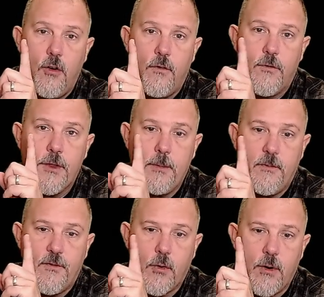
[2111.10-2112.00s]
for the,
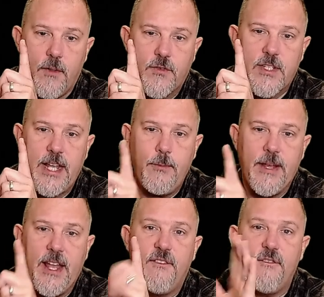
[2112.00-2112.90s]
for say we
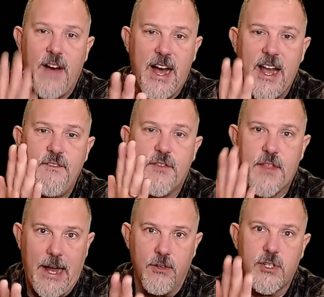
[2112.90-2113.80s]
have five
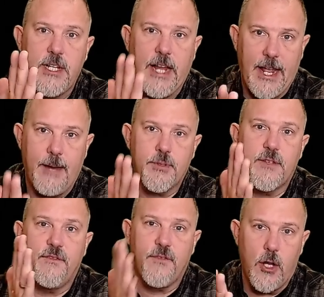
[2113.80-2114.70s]
thousand amps
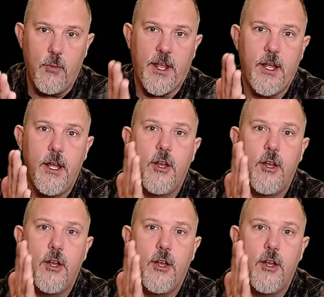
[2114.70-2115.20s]
flowing